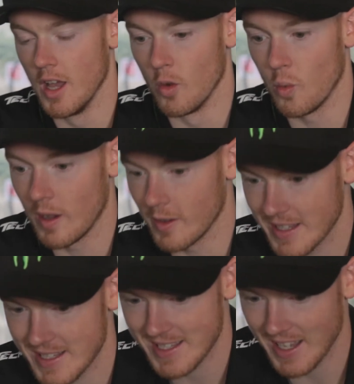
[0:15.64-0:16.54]
Well,
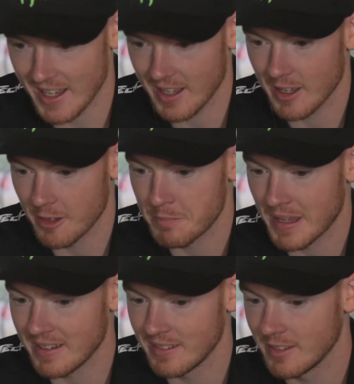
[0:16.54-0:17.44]
it's
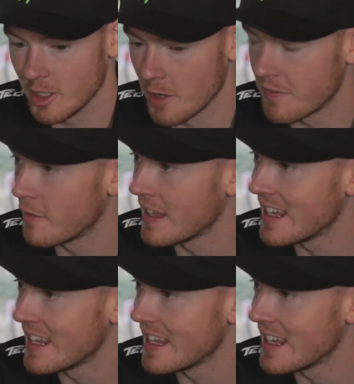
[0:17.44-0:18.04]
been, you know, very